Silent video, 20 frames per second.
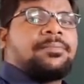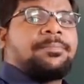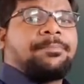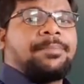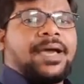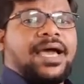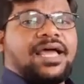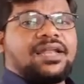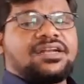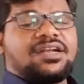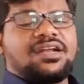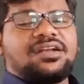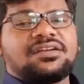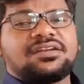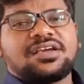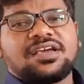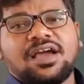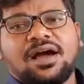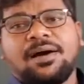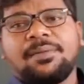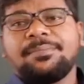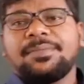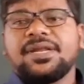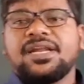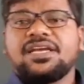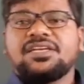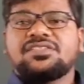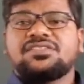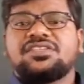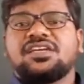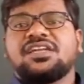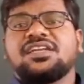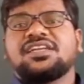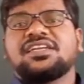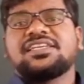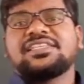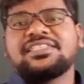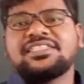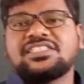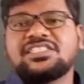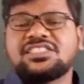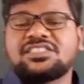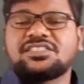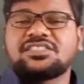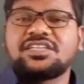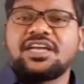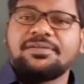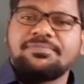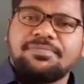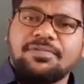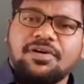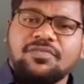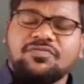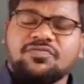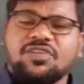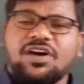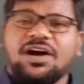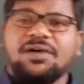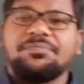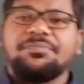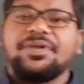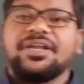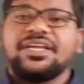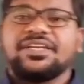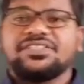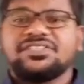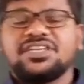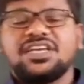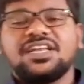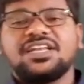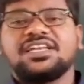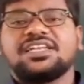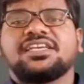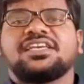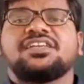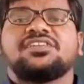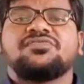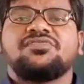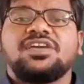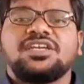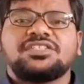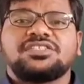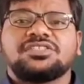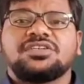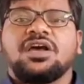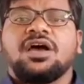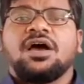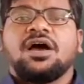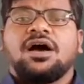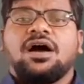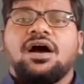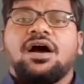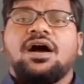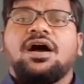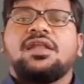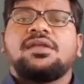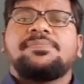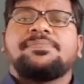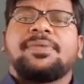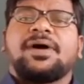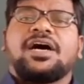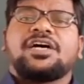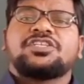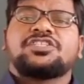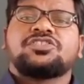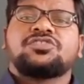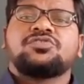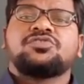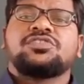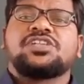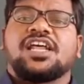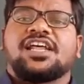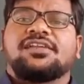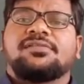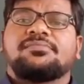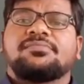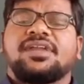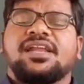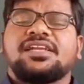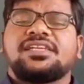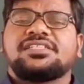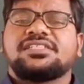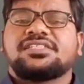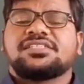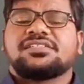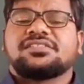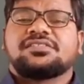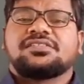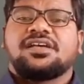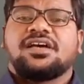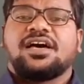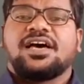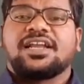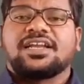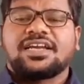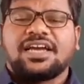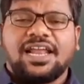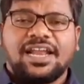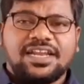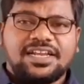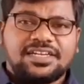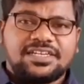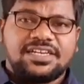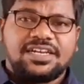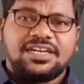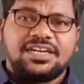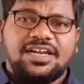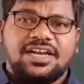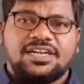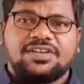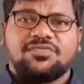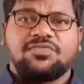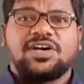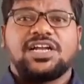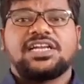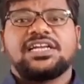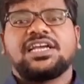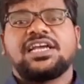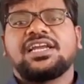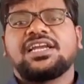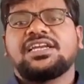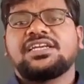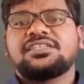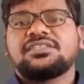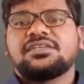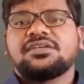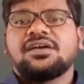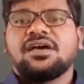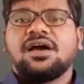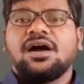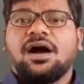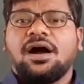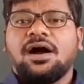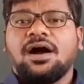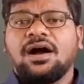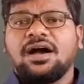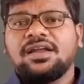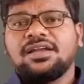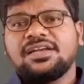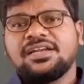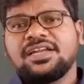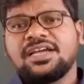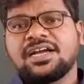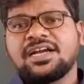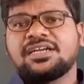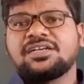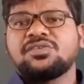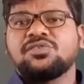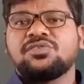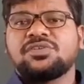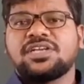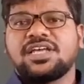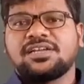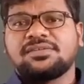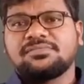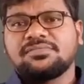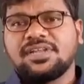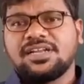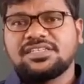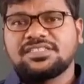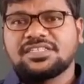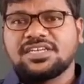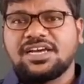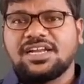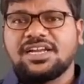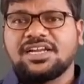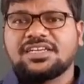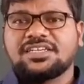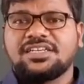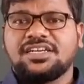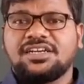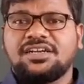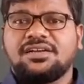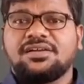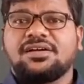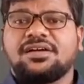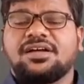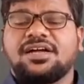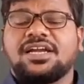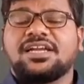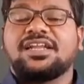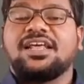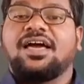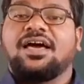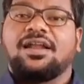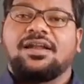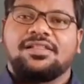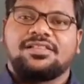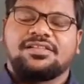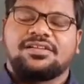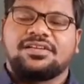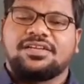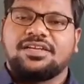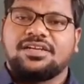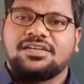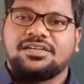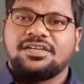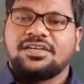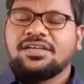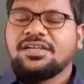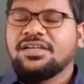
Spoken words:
Parallel combination is type of combination in which all positive terminals are connected at one end, all negative terminals connected at another end.